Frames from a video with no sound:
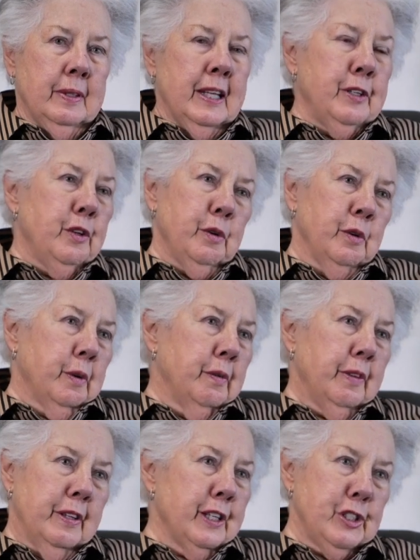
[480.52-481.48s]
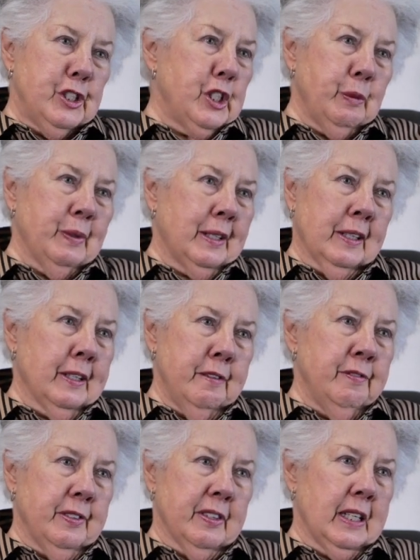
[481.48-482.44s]
they knew that she wouldn't
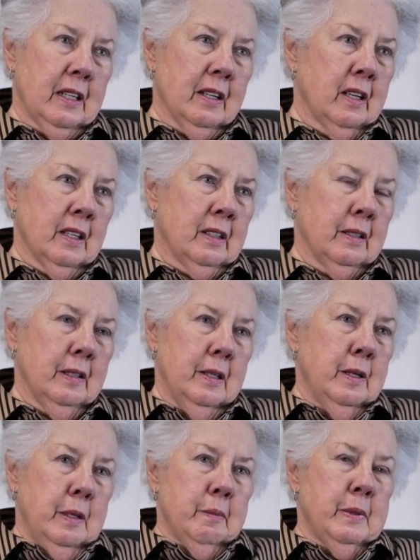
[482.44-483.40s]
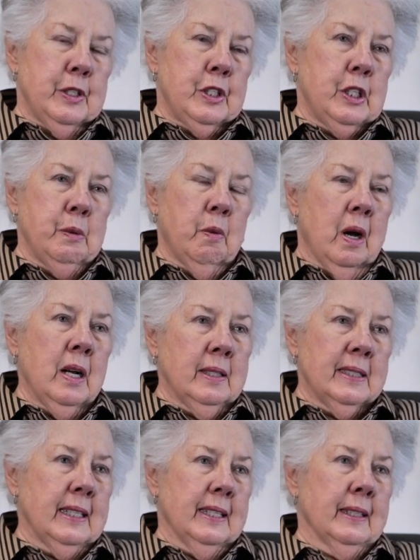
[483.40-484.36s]
live very long. But she
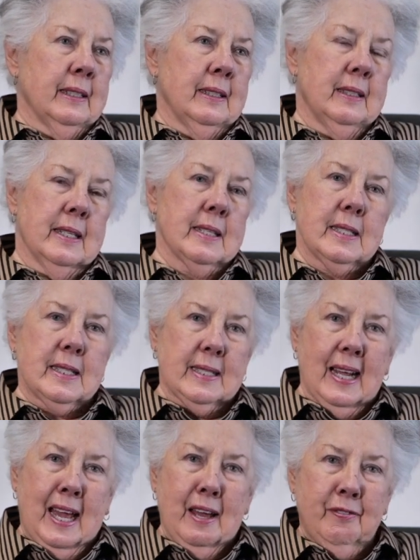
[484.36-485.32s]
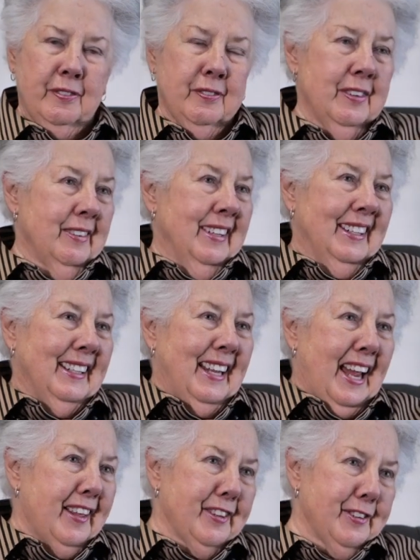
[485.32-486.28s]
walked in, and the staff
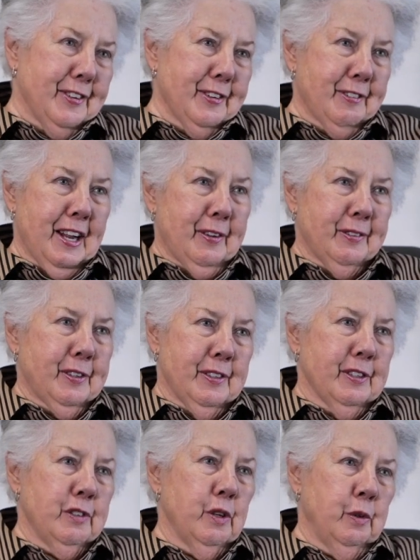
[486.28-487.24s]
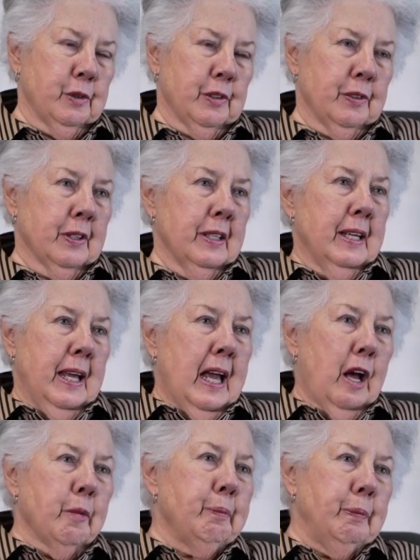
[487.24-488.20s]
gathered around her and told her
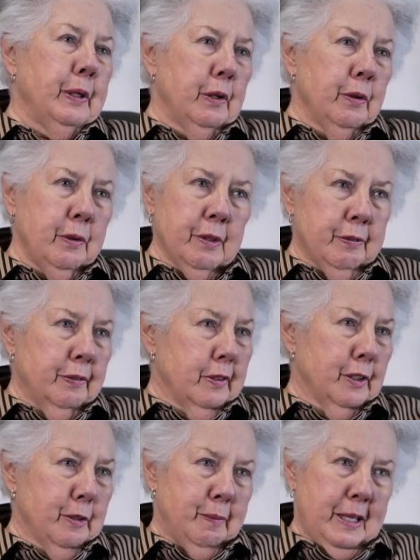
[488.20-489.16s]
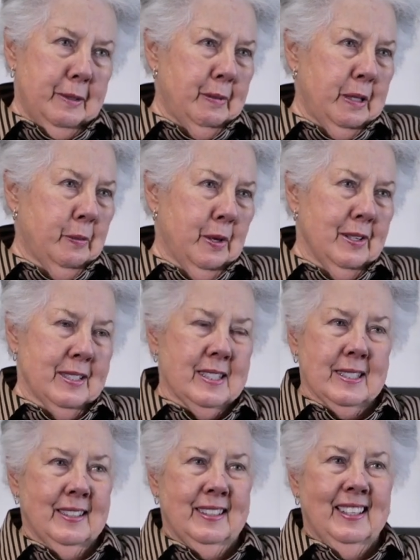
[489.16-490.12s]
how beautiful her baby was